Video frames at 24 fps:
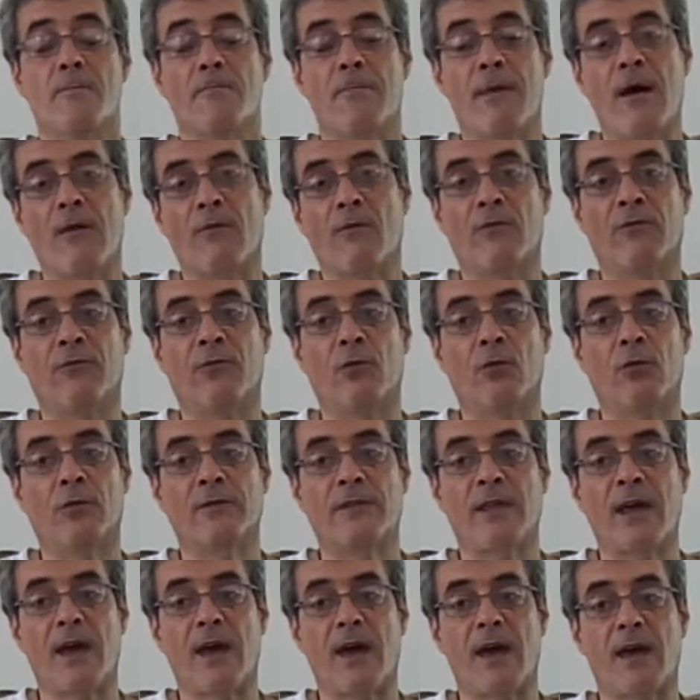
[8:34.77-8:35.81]
powerful
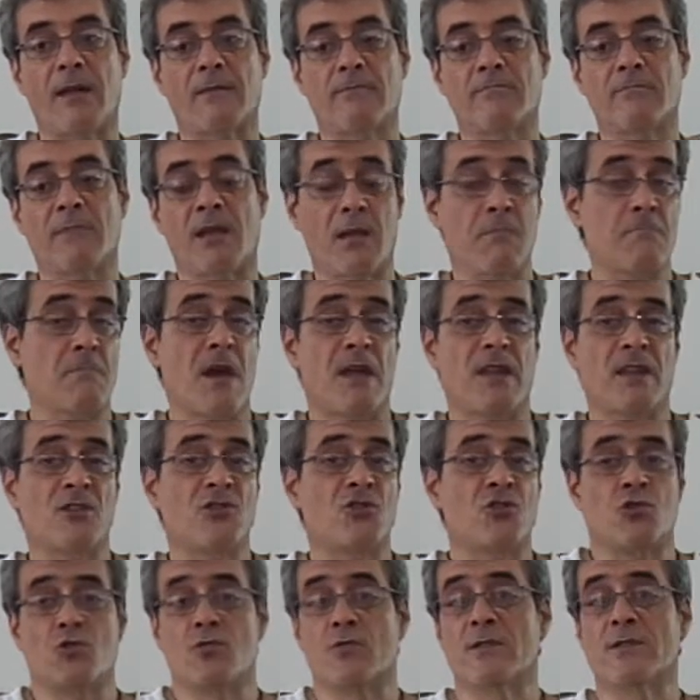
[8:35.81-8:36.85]
that he
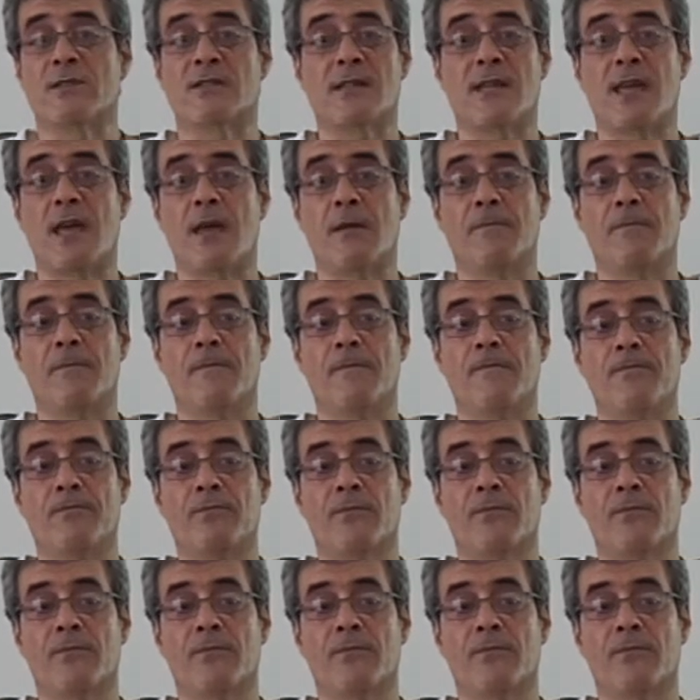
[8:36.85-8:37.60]
managed to escape